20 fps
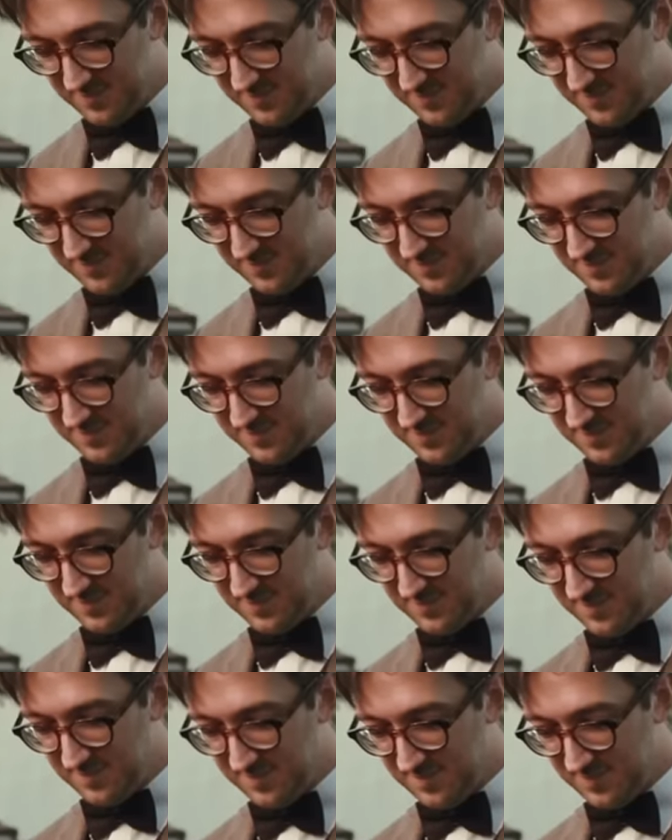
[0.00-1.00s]

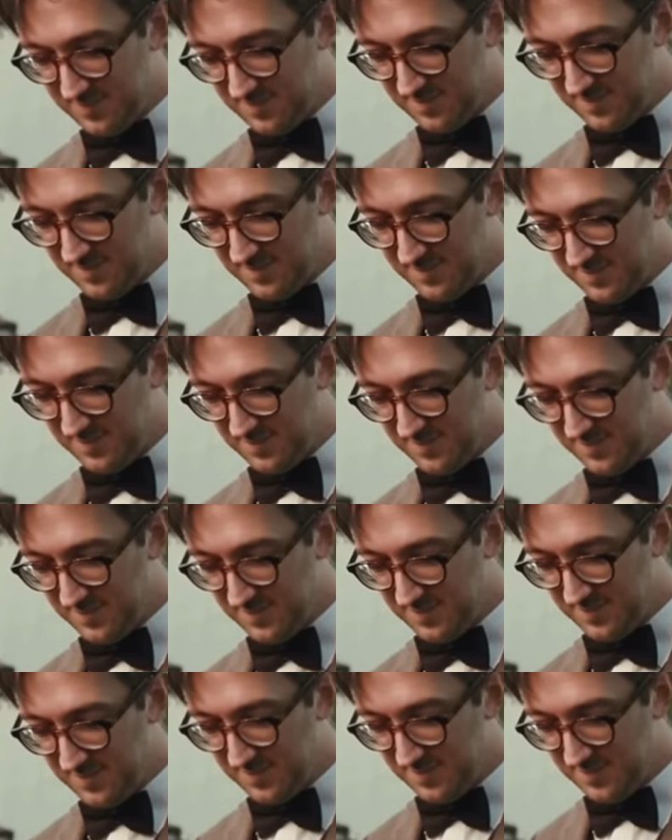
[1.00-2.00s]

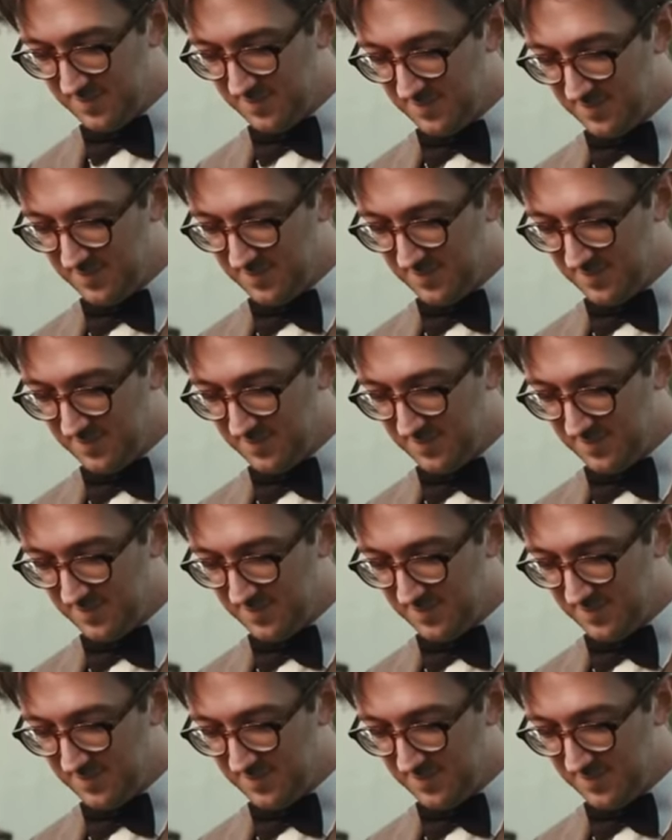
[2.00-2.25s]
(not speaking)